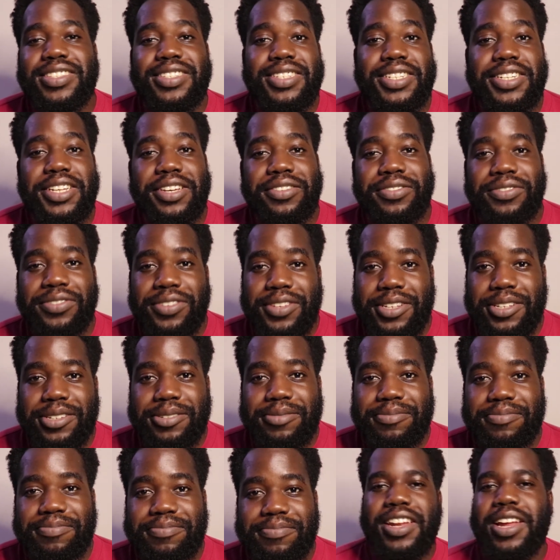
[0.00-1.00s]
and stuff.
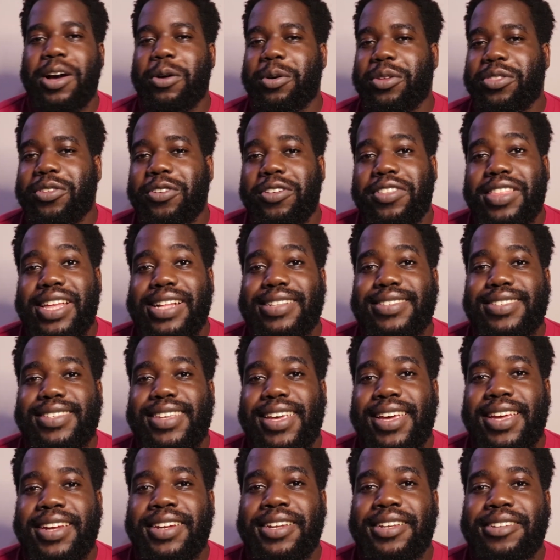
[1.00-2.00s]
Now with all that
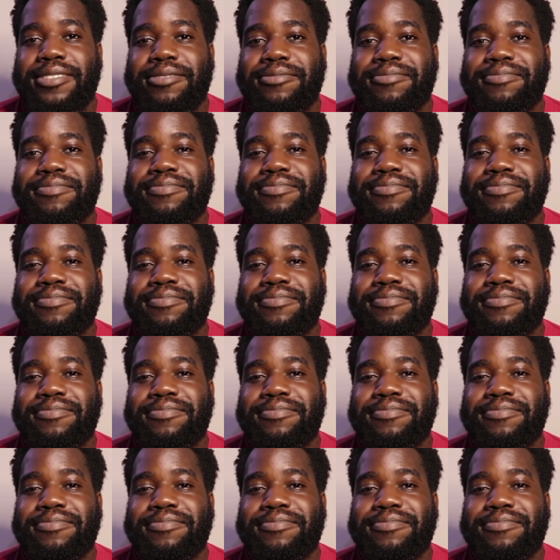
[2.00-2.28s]
said,